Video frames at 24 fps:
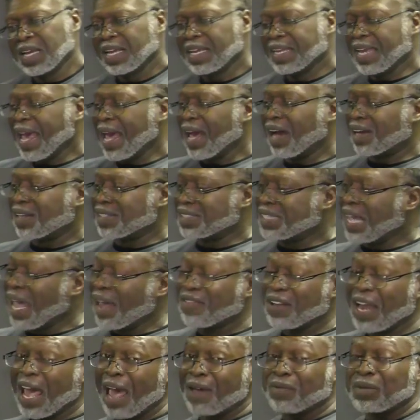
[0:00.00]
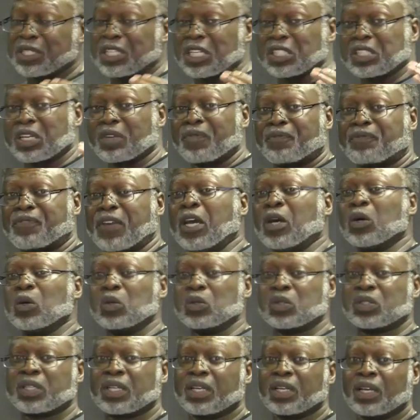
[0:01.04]
yeah, because David had me just
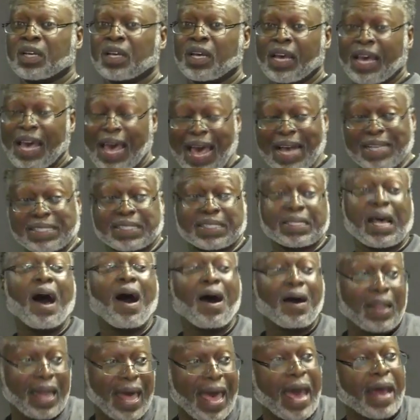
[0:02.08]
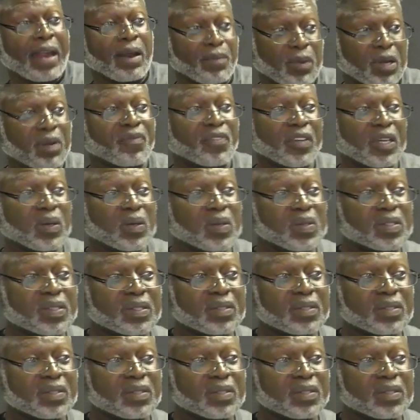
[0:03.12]
confused as Saul had him confused.